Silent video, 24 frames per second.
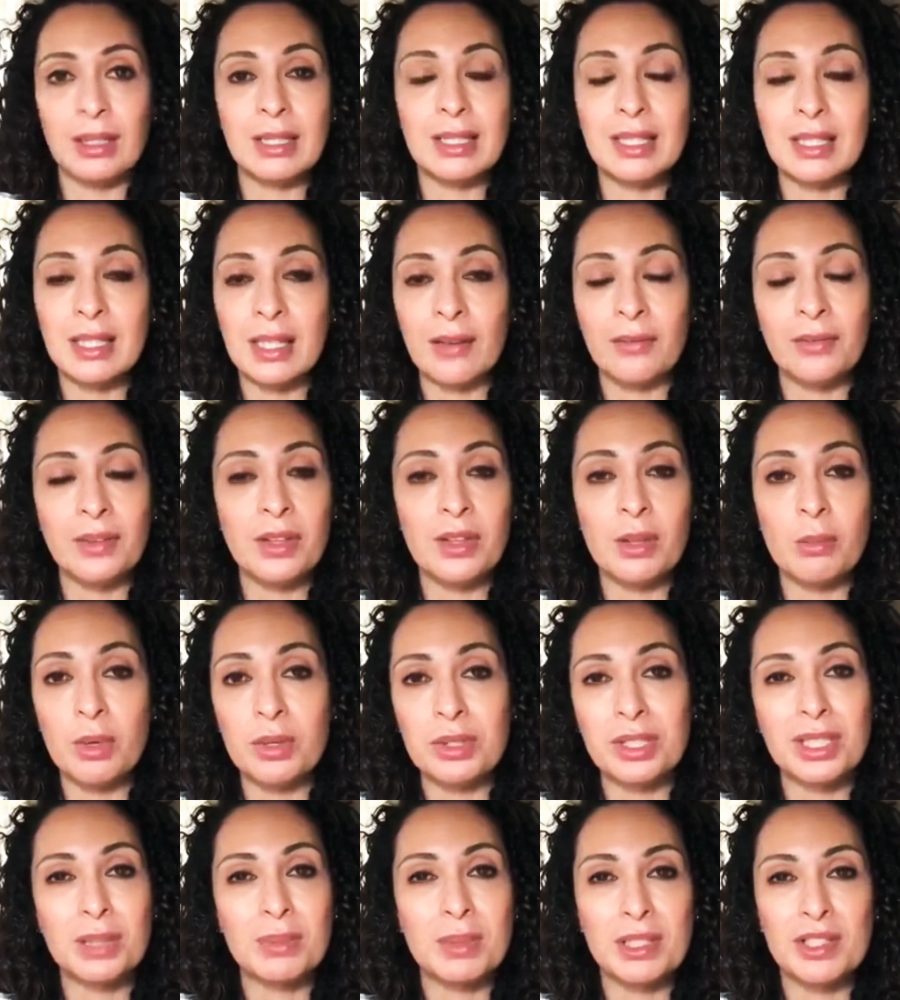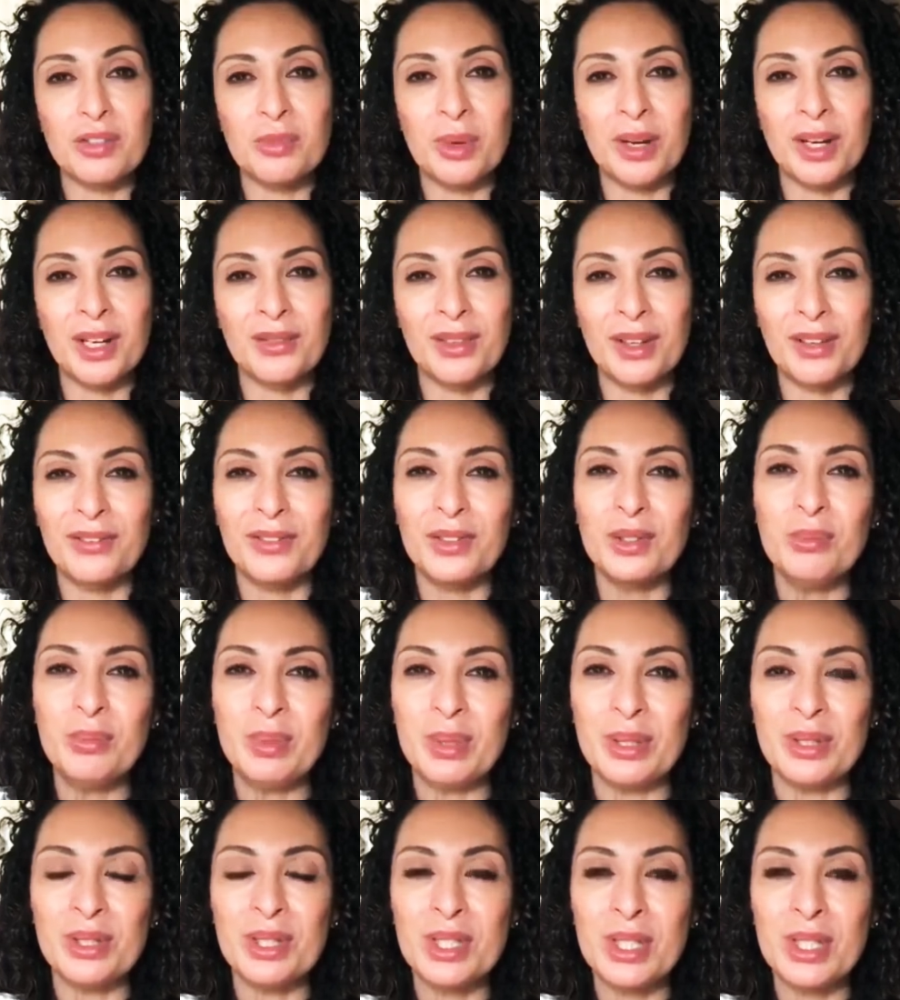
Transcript: That's definitely the most expensive part of our food bill.